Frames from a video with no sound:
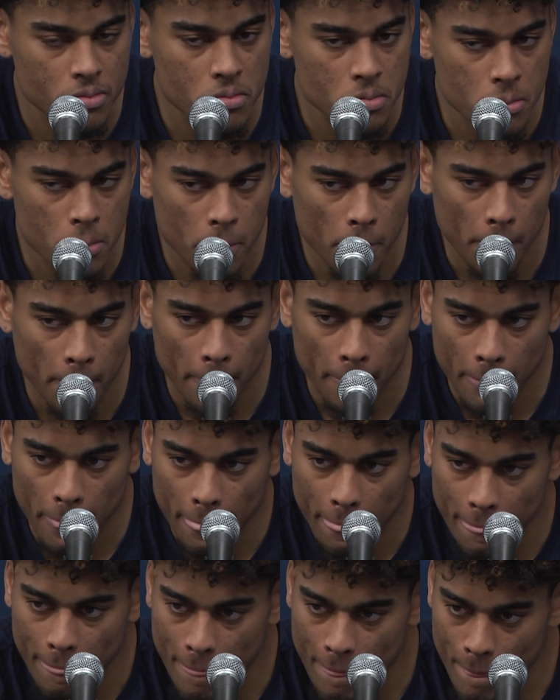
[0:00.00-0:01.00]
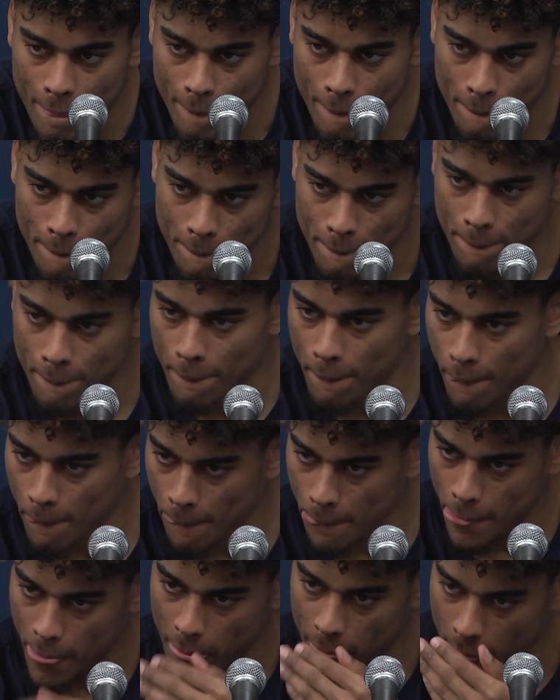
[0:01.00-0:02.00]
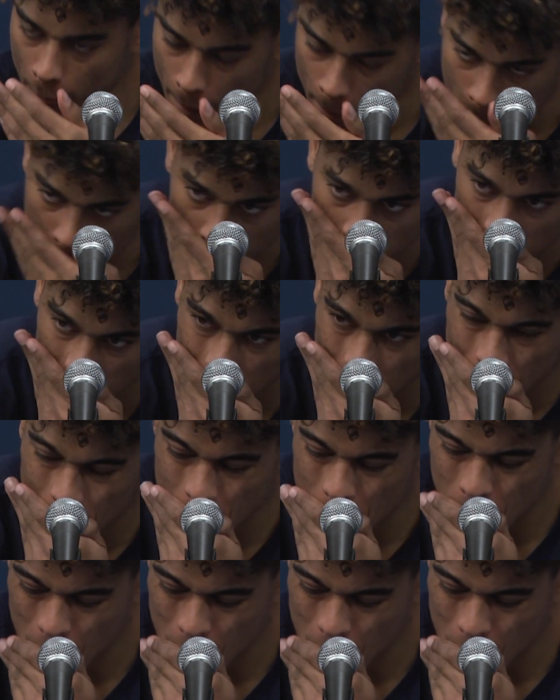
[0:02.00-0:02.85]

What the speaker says: You said Saturday that you felt like there was an